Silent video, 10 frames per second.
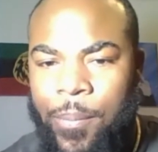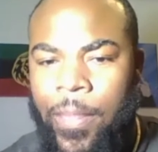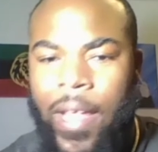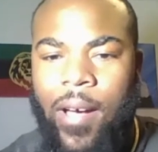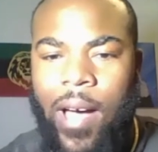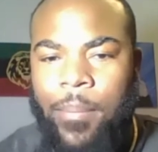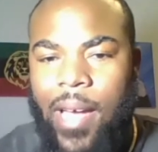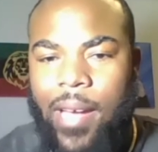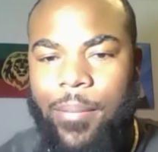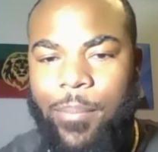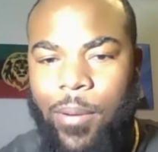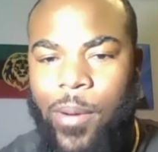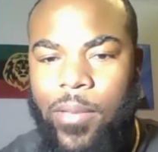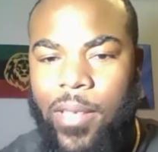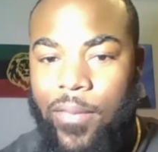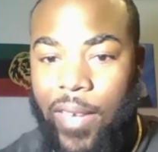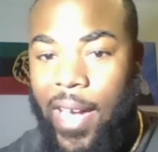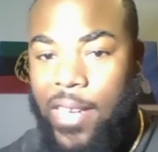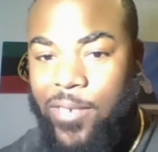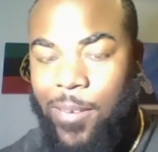Now, I'm not a proponent of
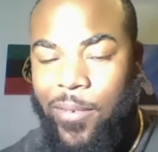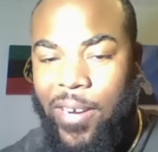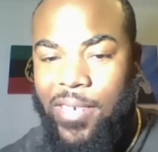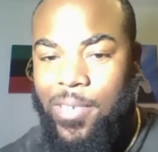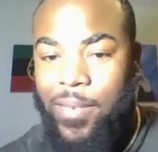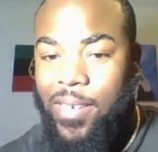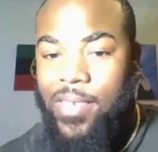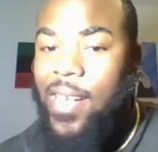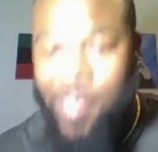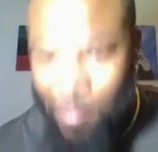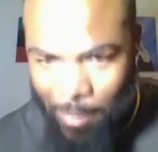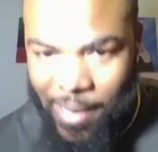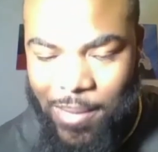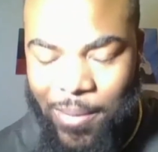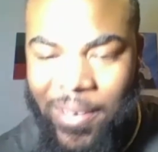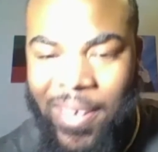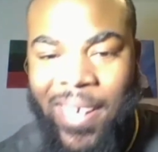cash reparations because that's impossible.